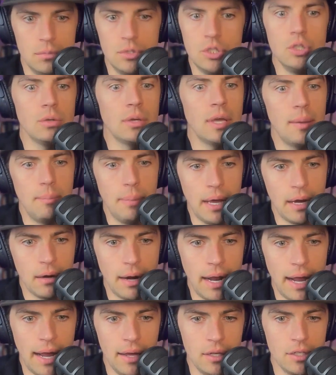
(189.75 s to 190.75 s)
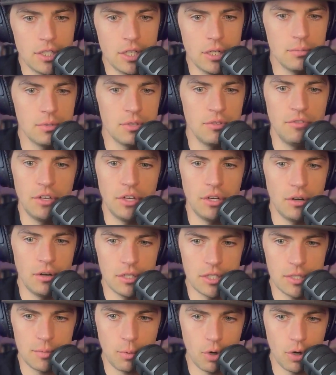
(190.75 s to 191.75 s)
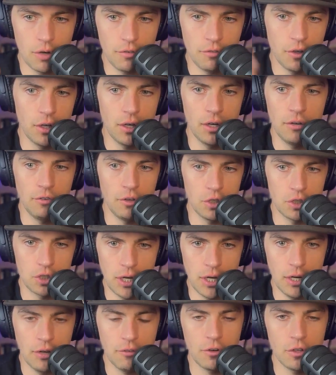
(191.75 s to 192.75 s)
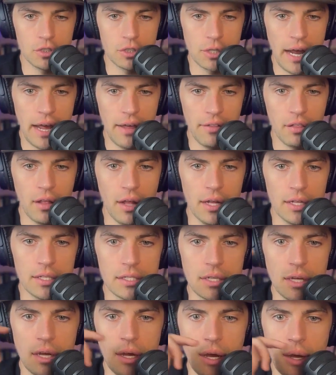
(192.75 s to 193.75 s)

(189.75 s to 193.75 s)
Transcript: to get better at in terms of endurance sport if you're training for triathlons.